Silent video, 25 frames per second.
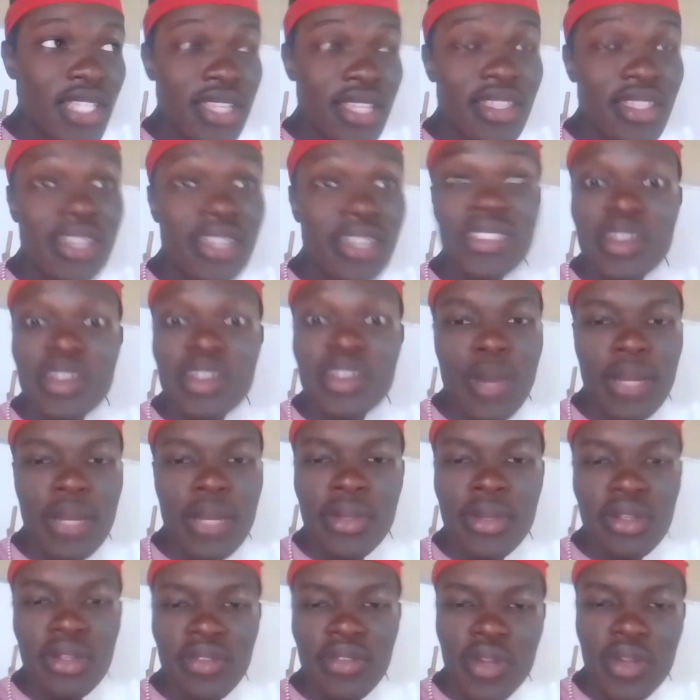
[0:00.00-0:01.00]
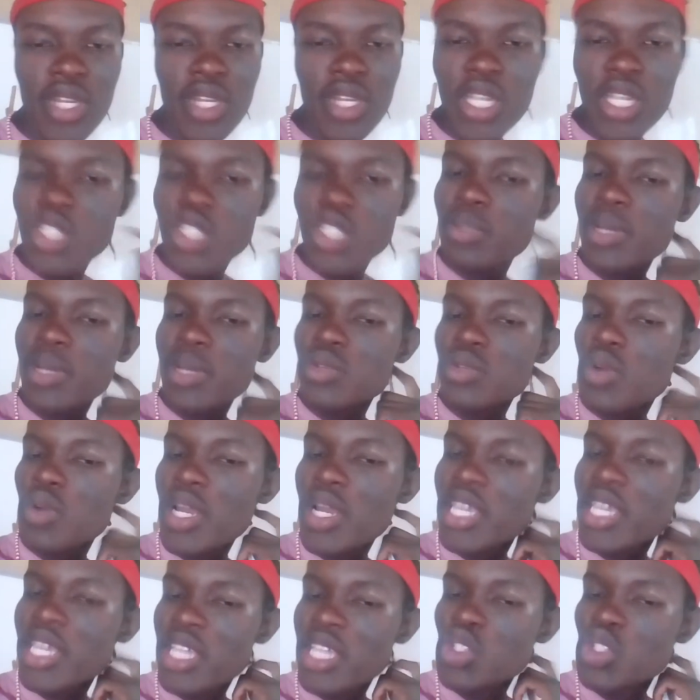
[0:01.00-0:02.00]
at the Department of Education, but we're
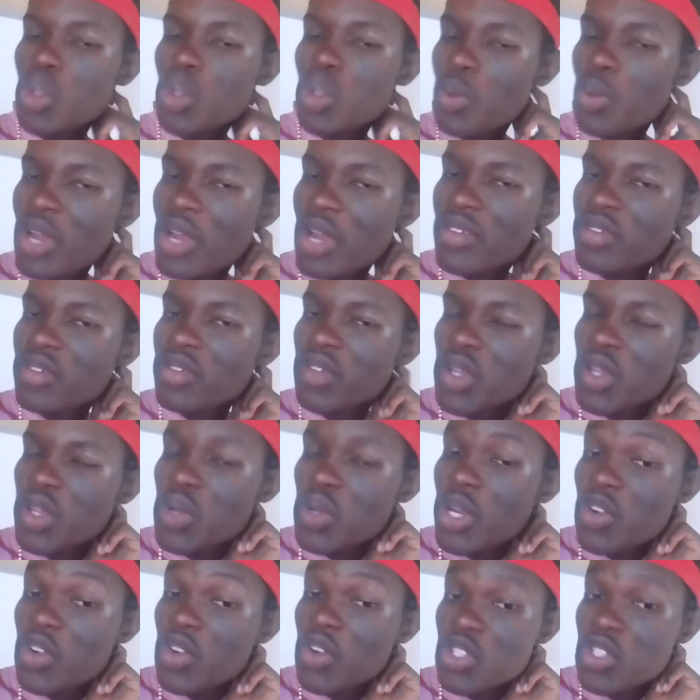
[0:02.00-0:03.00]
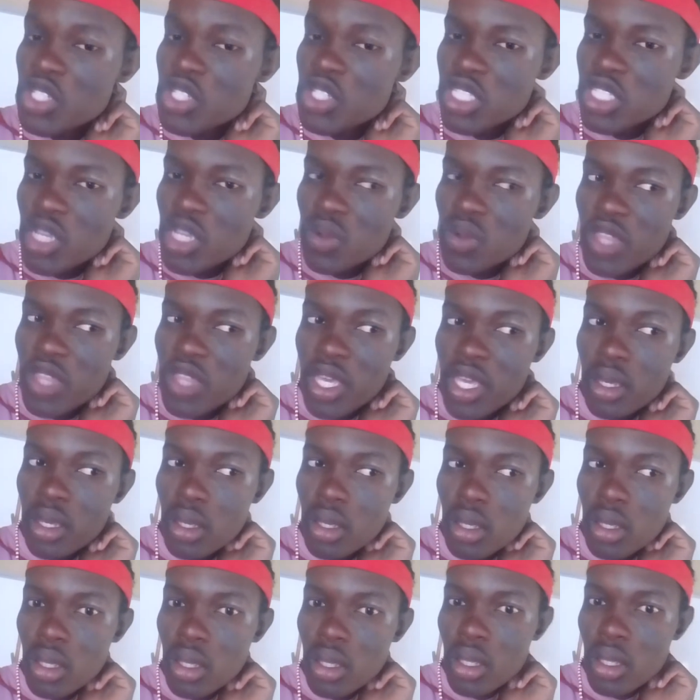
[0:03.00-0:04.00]
gonna get you a private venue and register you there.
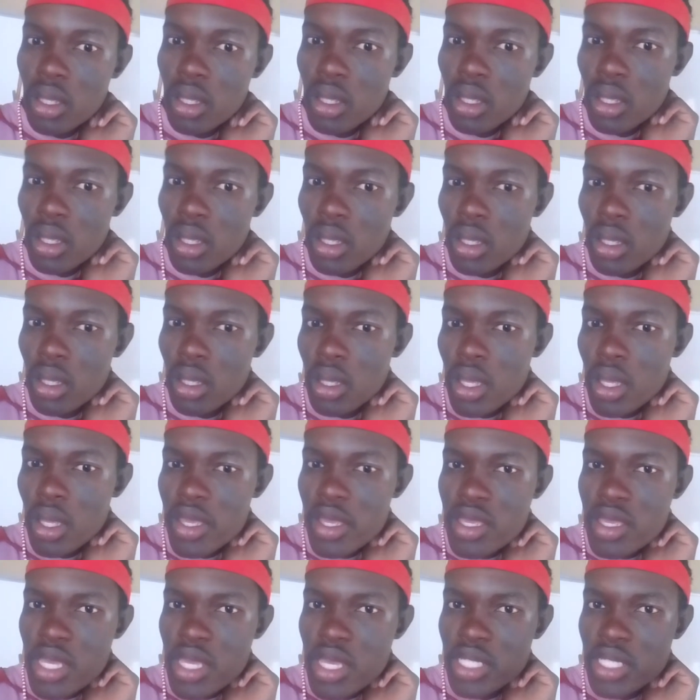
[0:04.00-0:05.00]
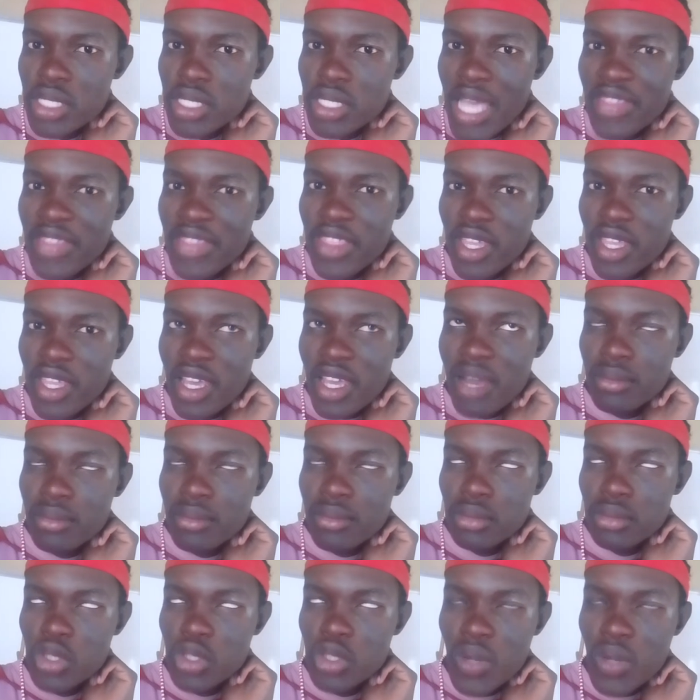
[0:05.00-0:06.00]
Yes, I think
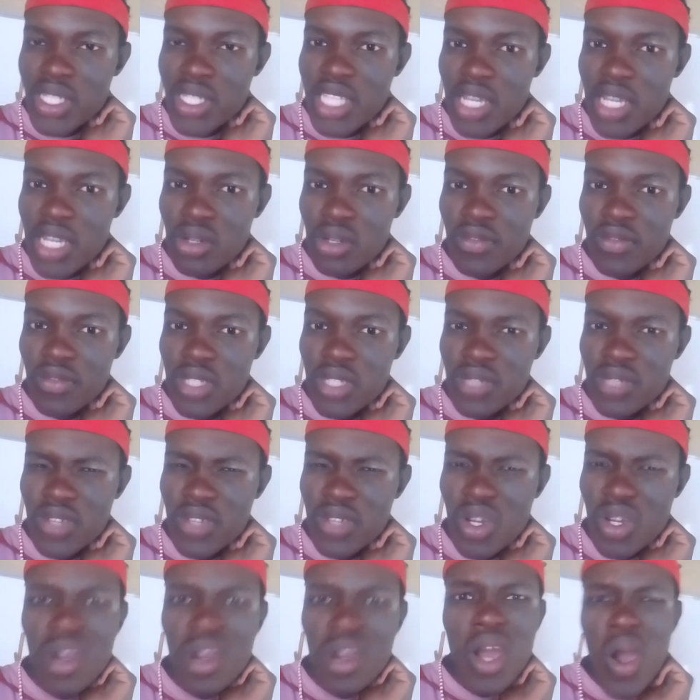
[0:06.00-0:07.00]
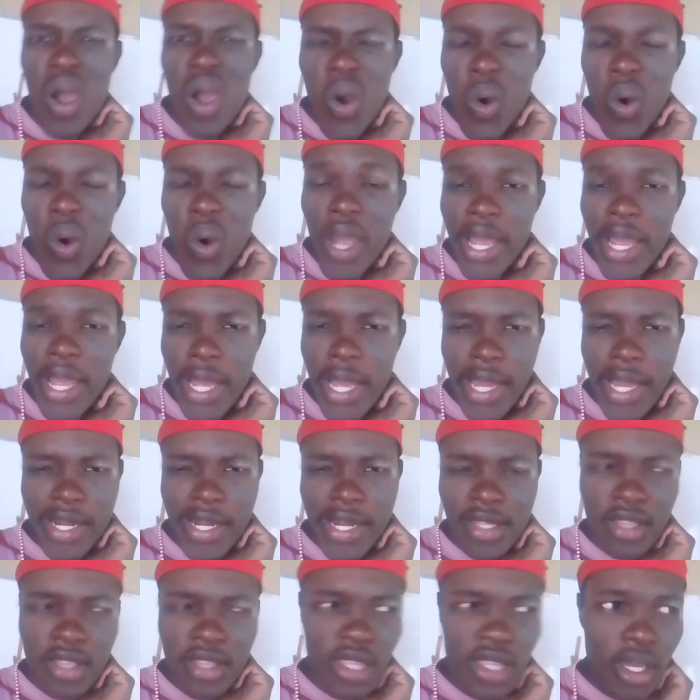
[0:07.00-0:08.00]
I'm towards the end of this video. Oh,
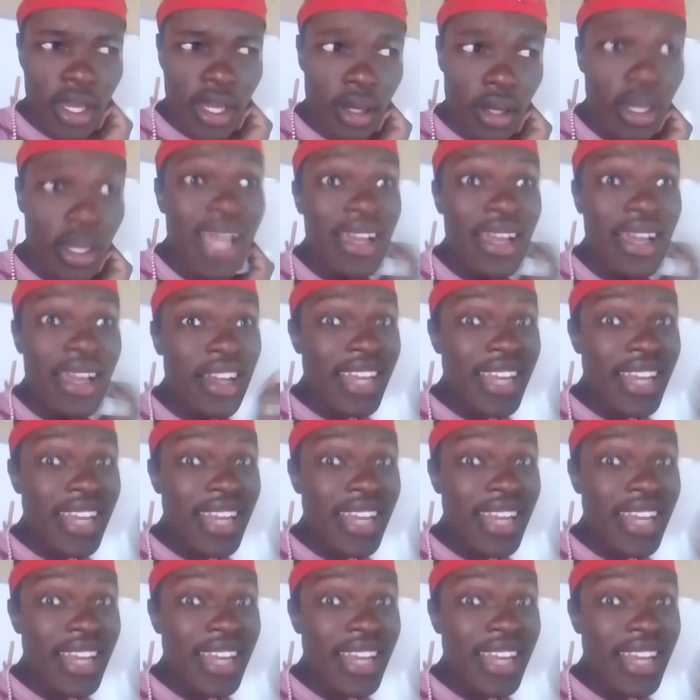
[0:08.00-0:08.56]
another thing,